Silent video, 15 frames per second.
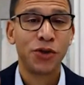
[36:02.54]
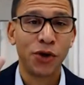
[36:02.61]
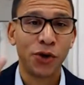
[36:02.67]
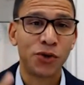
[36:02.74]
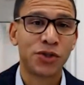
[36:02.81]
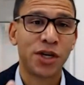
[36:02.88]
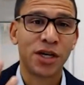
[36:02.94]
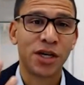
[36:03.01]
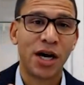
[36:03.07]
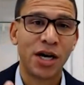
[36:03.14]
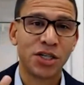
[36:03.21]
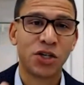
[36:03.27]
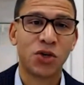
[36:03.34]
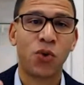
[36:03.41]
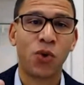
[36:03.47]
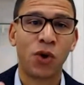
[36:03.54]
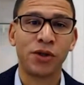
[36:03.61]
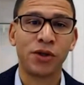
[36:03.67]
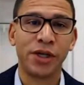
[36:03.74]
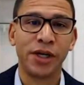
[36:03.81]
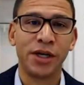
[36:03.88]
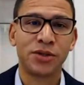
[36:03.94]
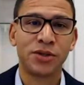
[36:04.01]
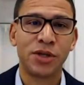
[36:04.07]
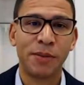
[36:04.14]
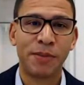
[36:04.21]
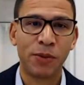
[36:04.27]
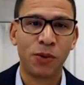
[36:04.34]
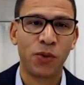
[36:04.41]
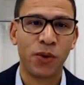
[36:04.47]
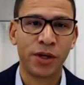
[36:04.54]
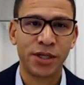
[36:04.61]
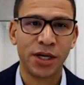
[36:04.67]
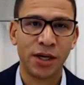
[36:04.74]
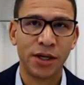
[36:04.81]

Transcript: Those are the kinds of qualities that people want